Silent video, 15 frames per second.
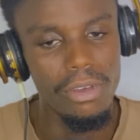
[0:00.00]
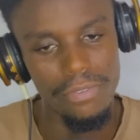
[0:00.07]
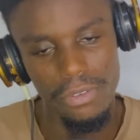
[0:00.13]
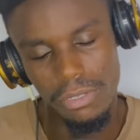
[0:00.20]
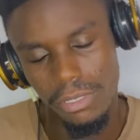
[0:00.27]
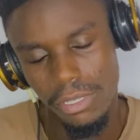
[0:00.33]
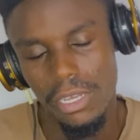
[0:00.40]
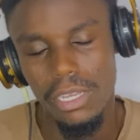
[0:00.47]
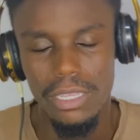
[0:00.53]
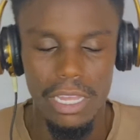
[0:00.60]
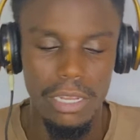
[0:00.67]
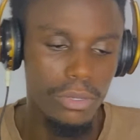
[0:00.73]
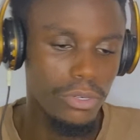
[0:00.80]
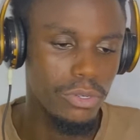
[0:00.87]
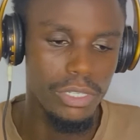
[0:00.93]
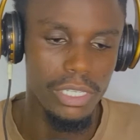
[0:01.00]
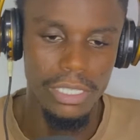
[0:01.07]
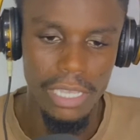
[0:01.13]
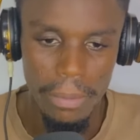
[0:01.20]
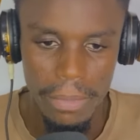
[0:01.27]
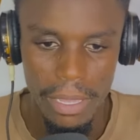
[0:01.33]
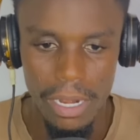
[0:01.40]
of course, I don't know the
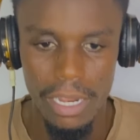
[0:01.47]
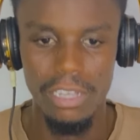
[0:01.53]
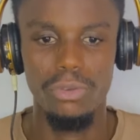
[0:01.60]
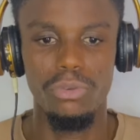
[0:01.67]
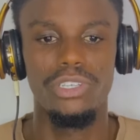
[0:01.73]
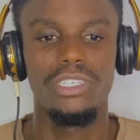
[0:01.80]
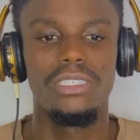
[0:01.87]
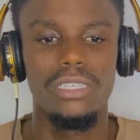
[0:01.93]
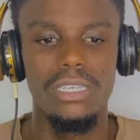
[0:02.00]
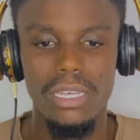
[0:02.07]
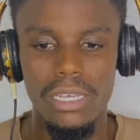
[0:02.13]
Zambian language.